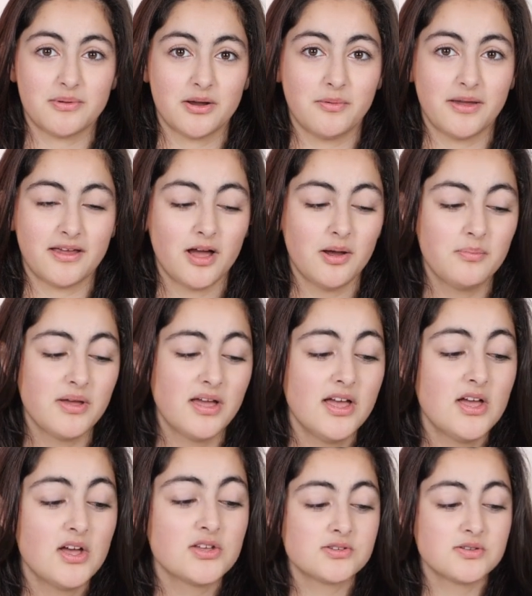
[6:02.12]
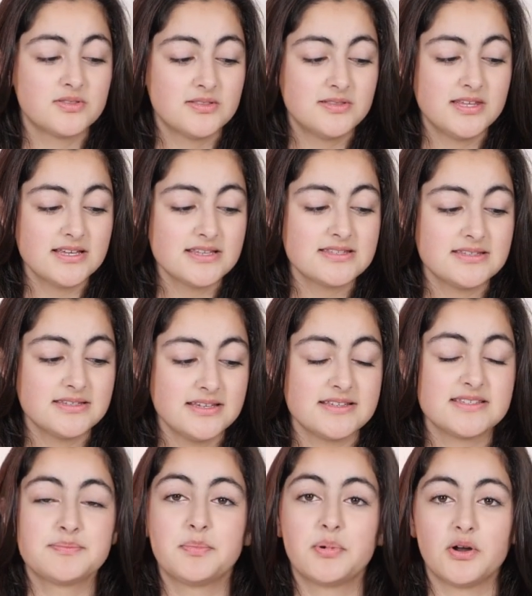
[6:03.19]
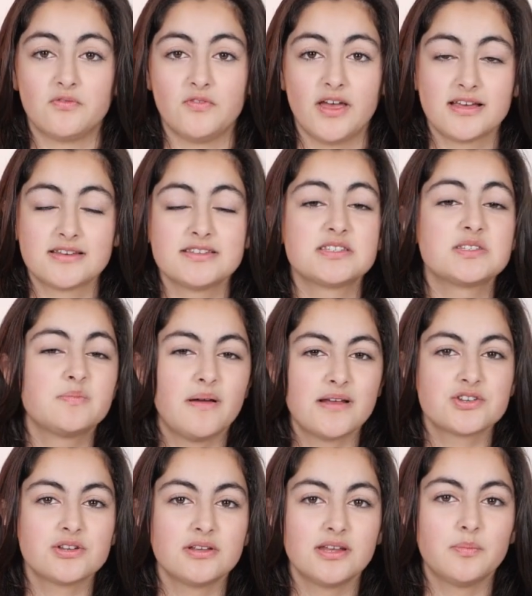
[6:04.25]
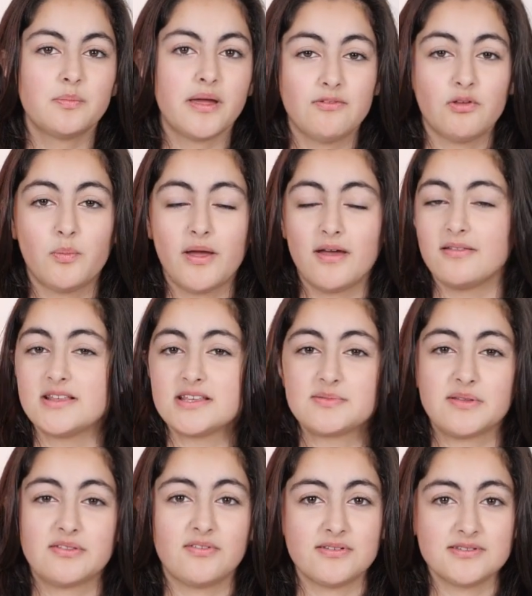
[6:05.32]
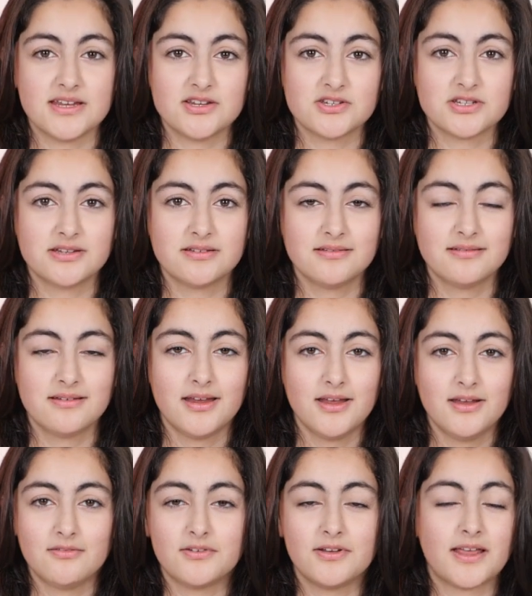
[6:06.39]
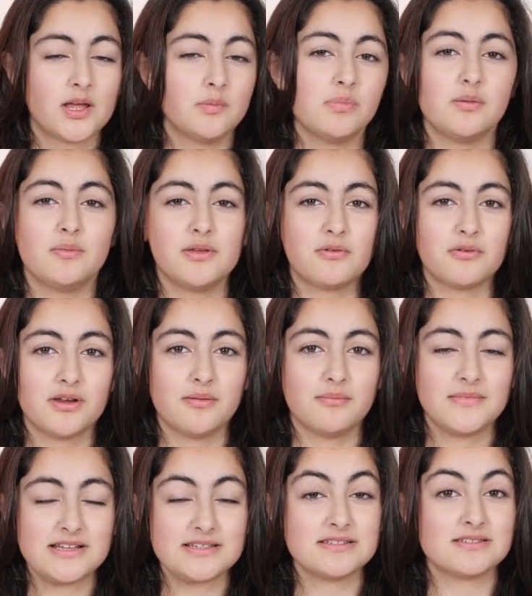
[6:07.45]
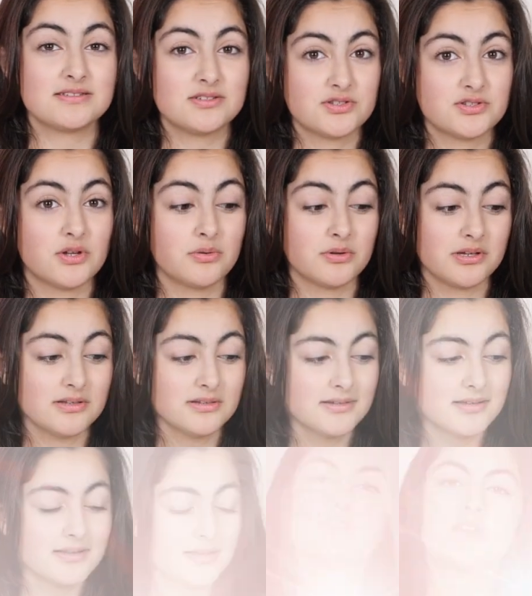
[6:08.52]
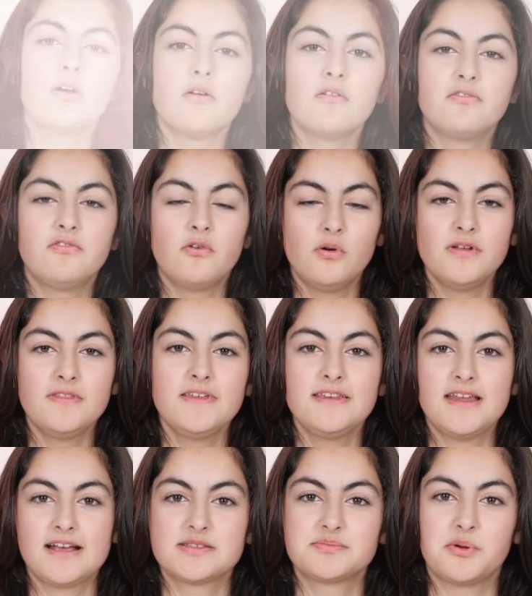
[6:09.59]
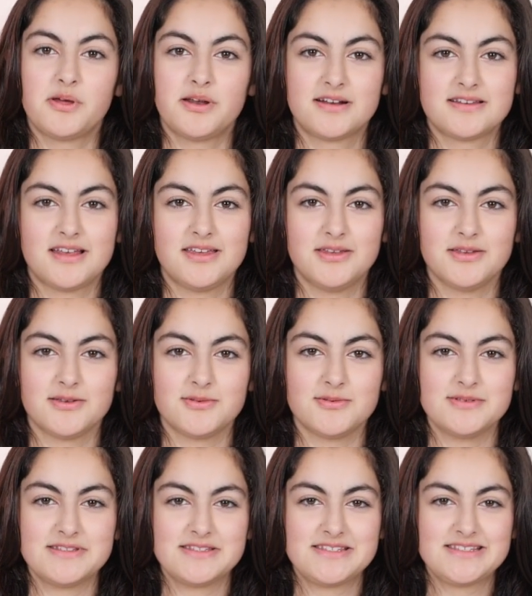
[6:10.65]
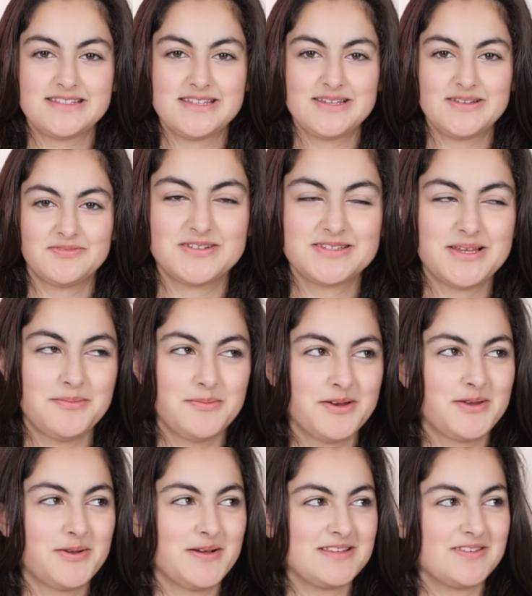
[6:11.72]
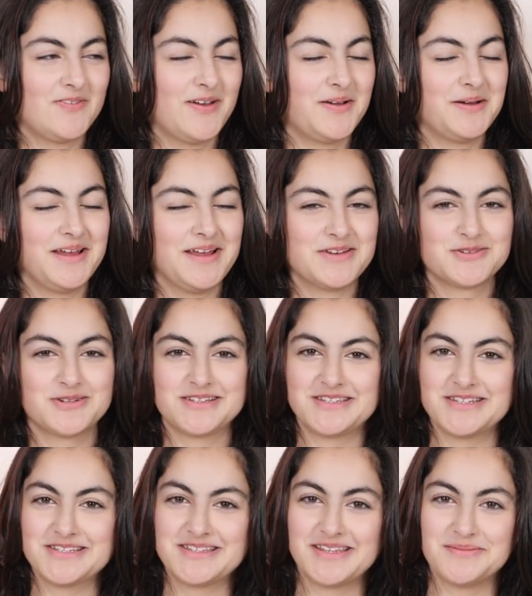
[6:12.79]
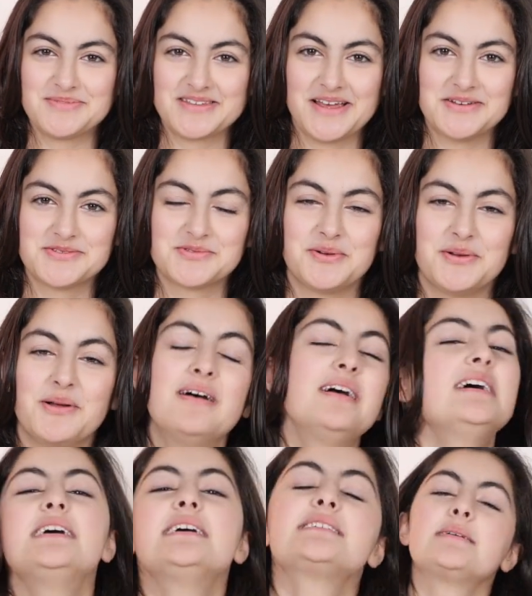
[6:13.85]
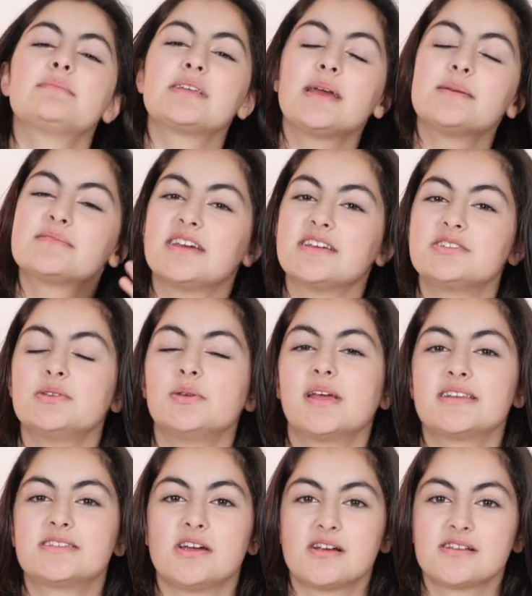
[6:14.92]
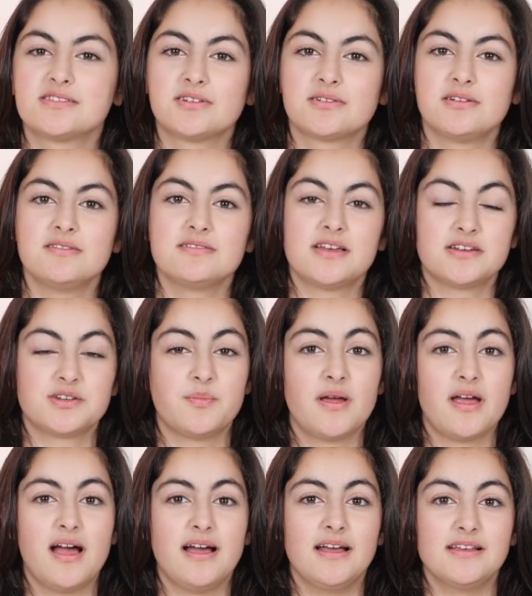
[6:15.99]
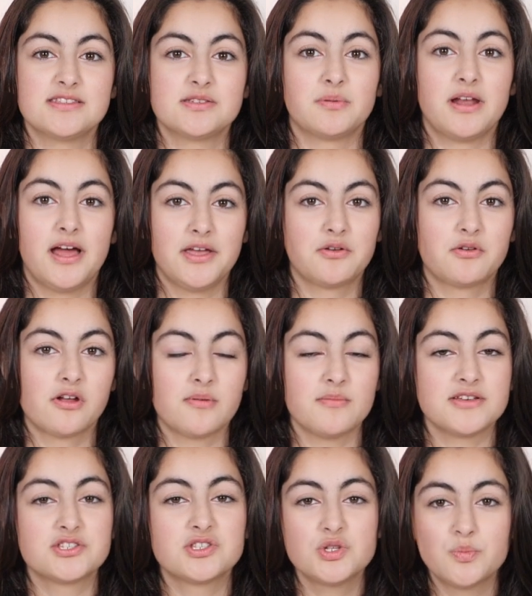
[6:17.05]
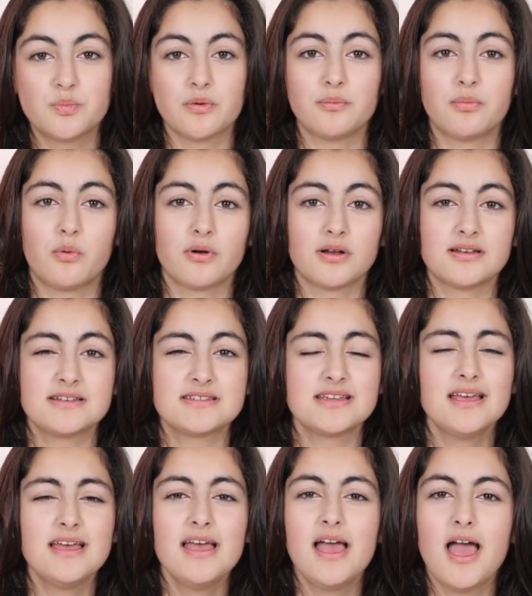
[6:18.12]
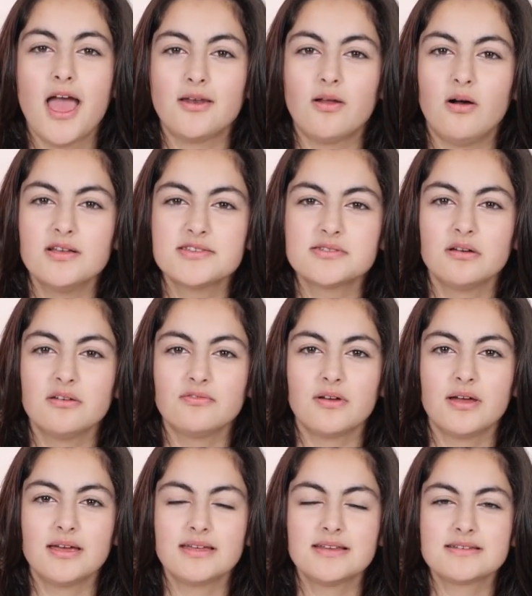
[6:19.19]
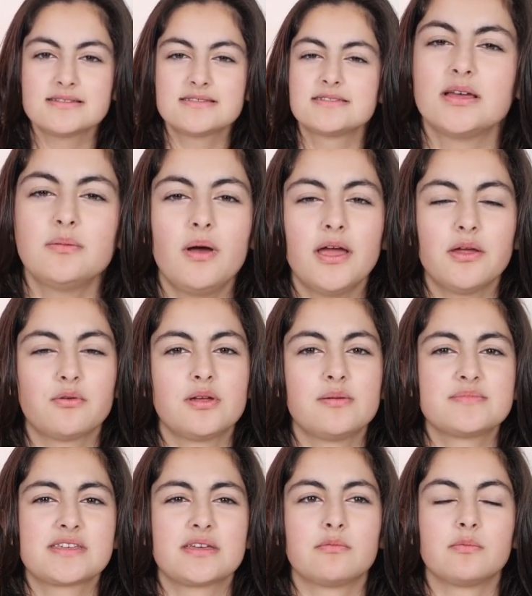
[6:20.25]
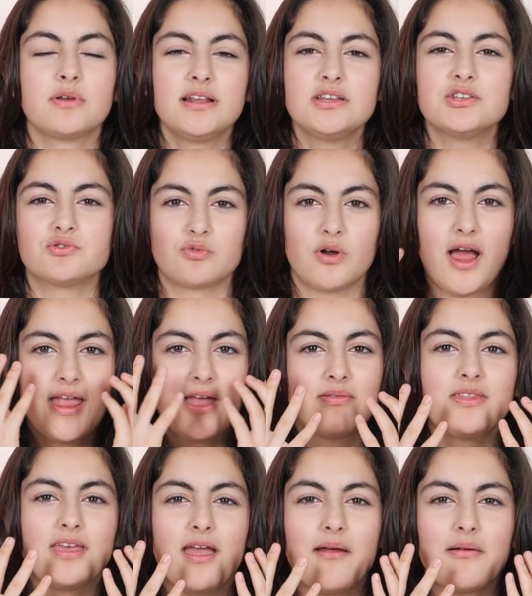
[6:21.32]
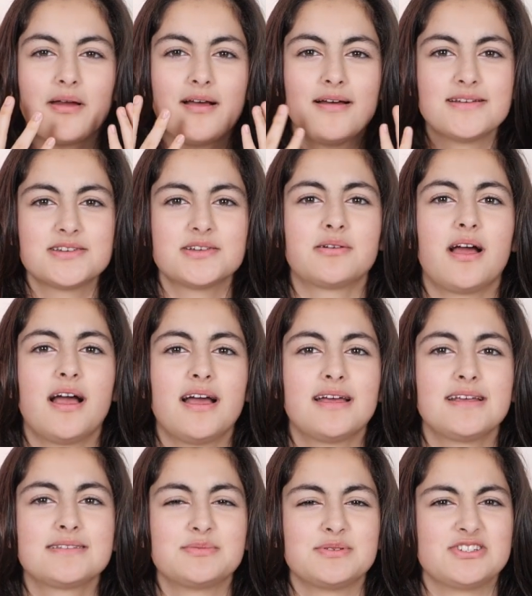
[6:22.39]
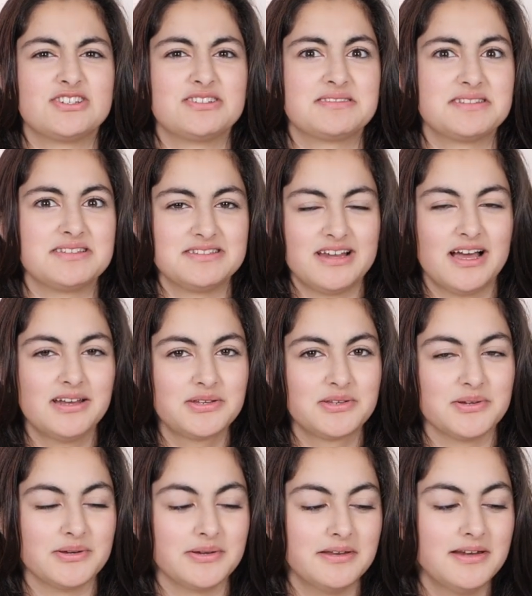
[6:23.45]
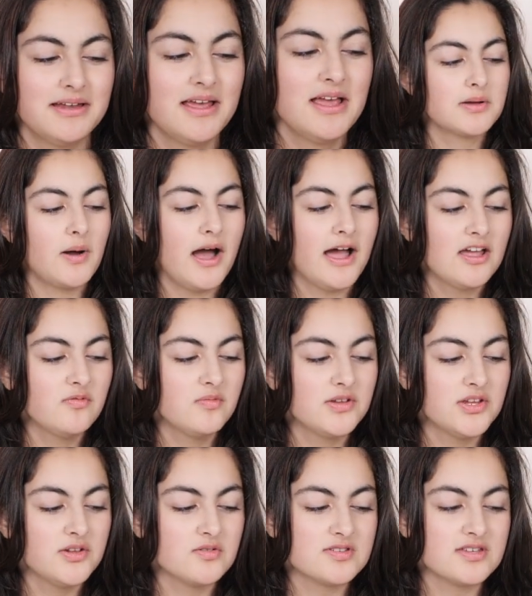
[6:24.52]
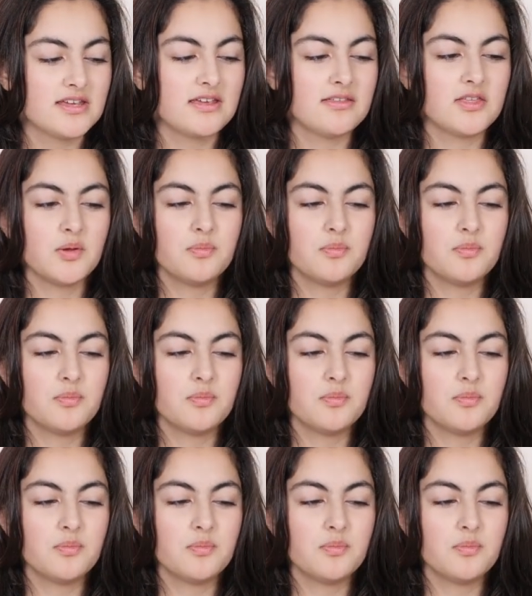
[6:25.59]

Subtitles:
when I wake up. So this is perfect, especially if you pair this with foundation for like a BB cream. This is so good. So for the next product I use, for someone who has a very interesting sleep schedule, sometimes I do get dark circles under my eyes, so an eye cream is super important. And also I find some eye creams can really dry out the area under your eyes, which is not good. So I have been using the